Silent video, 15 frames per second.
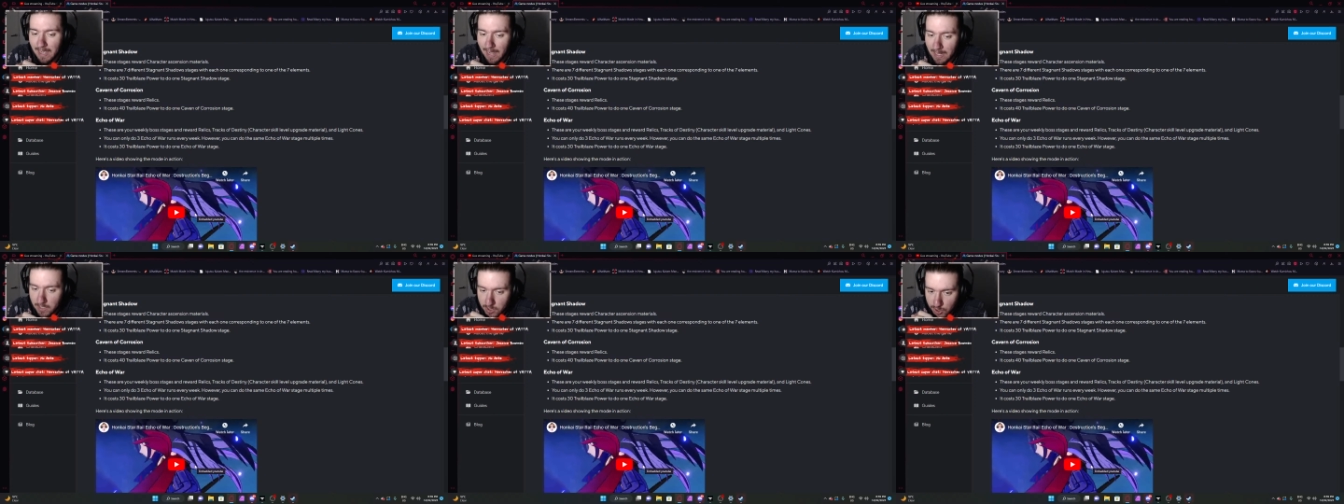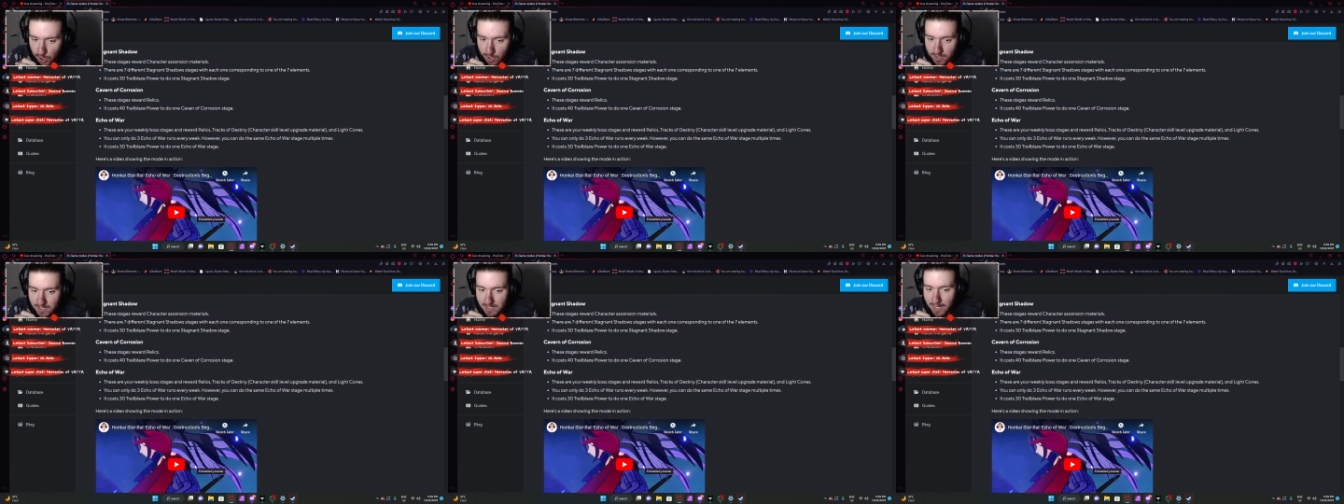at
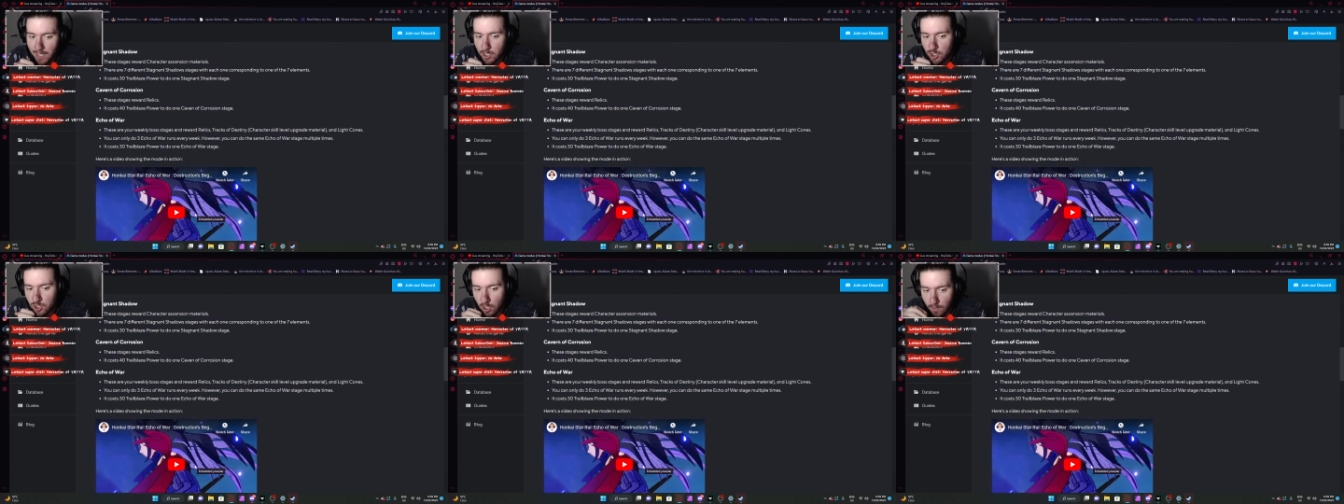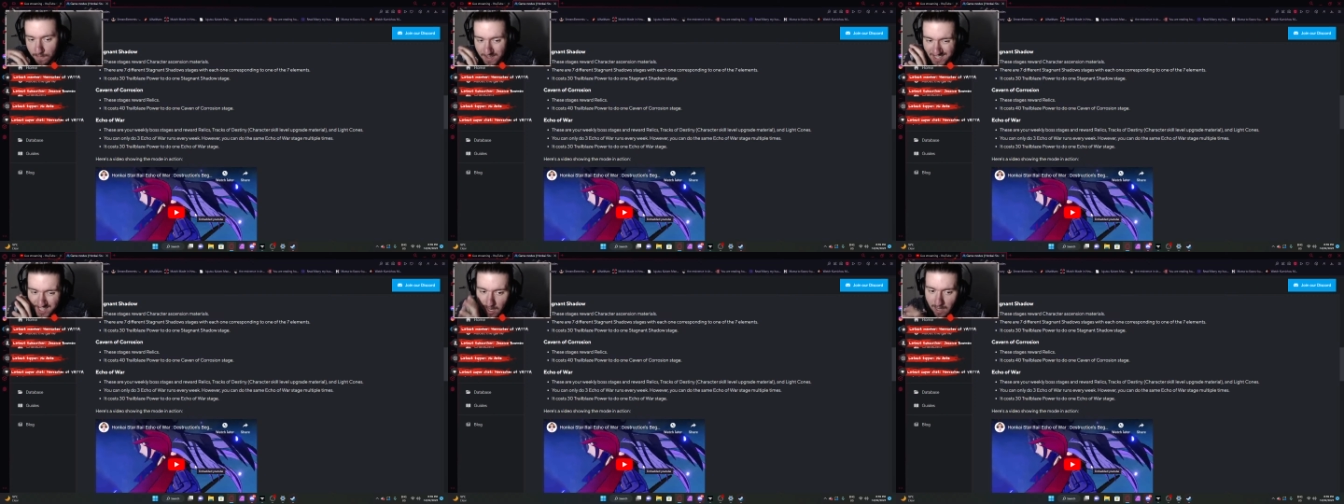certain stages of
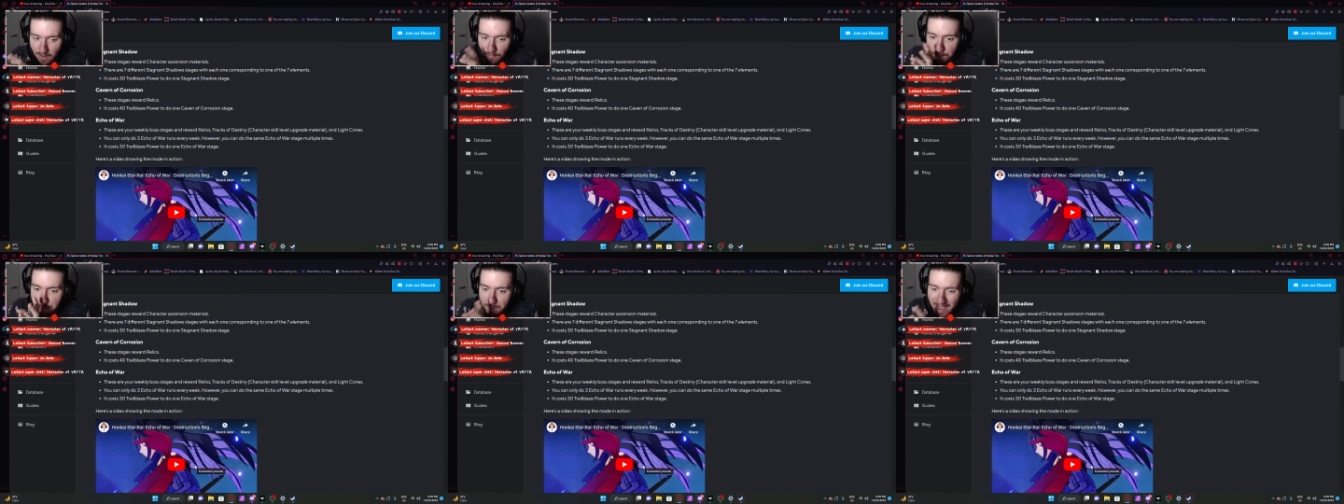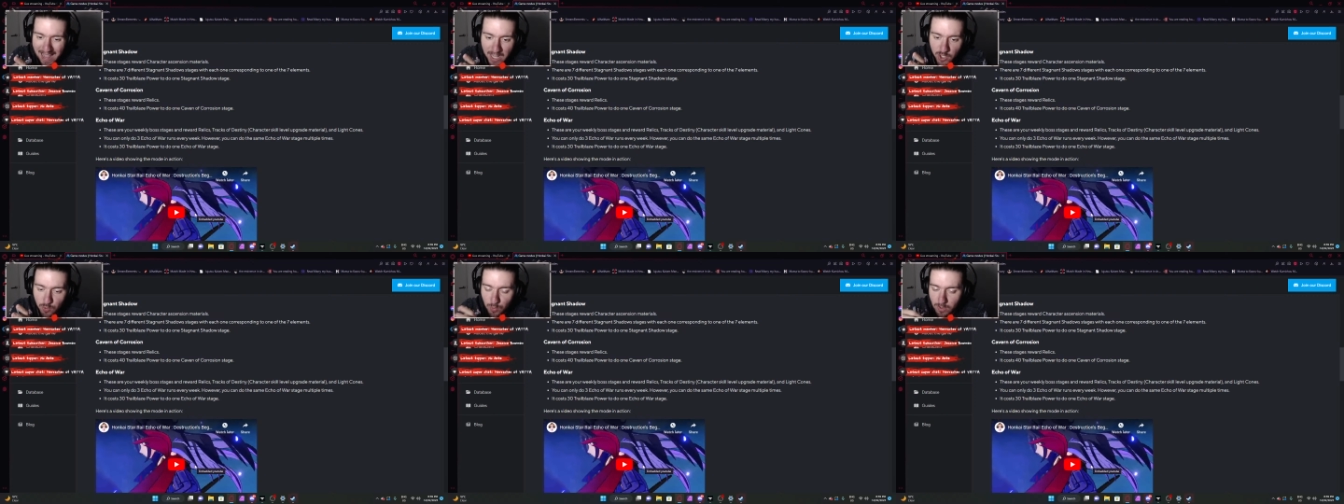its kind of
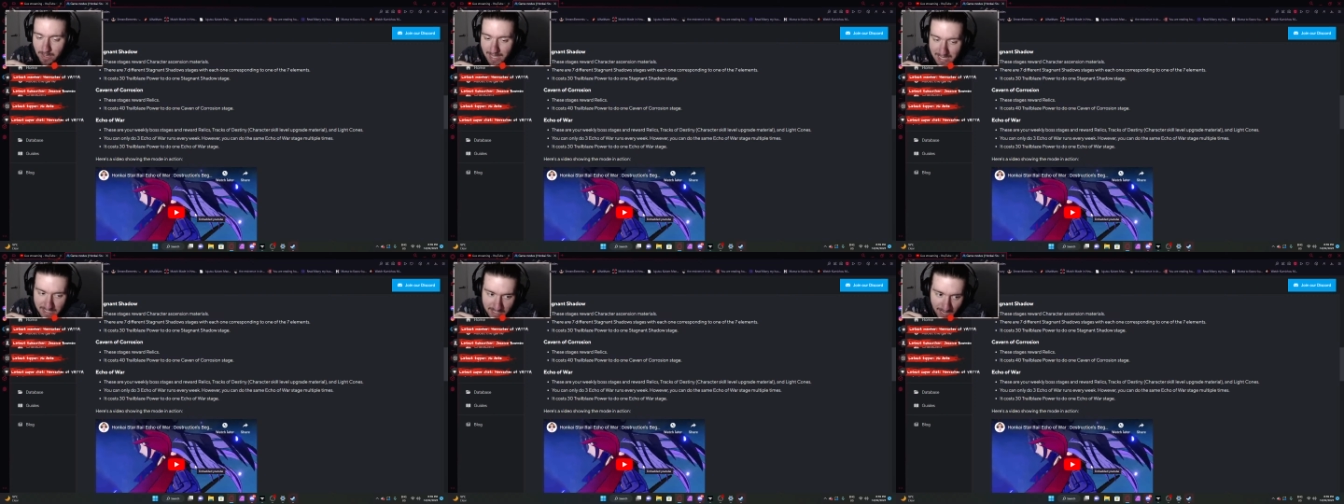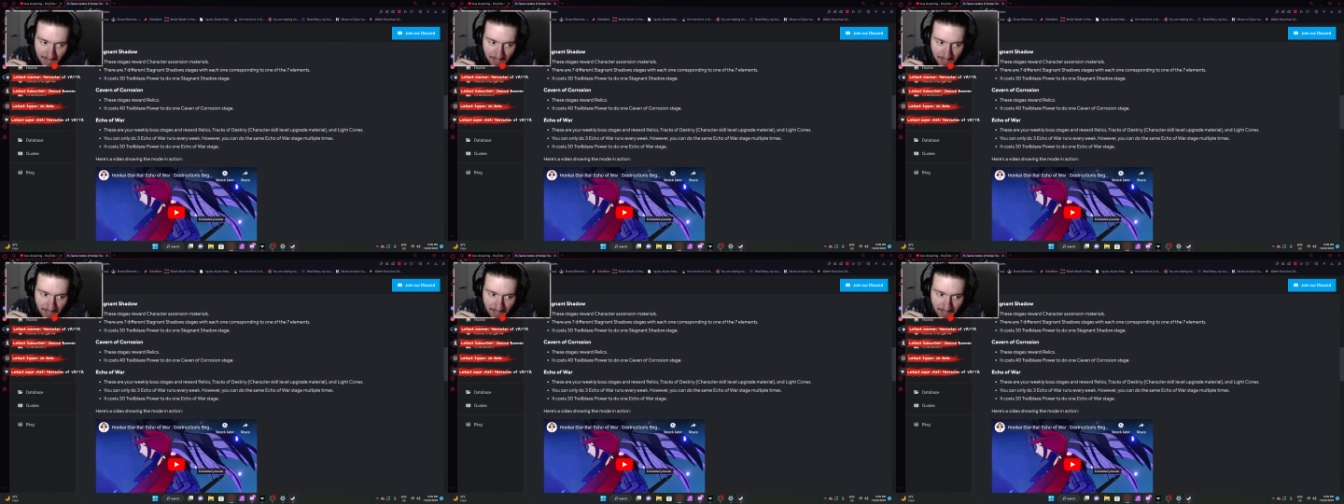patch release day,